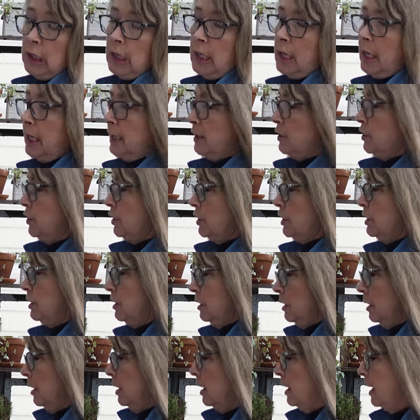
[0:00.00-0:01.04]
and I just
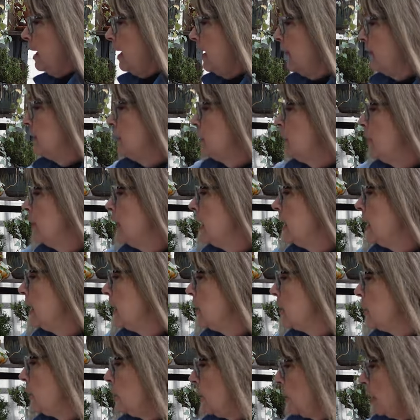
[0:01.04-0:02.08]
have so many
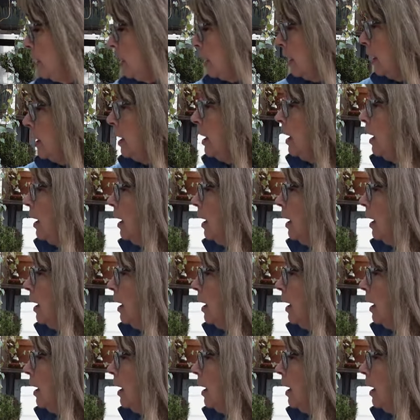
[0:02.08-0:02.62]
things going on.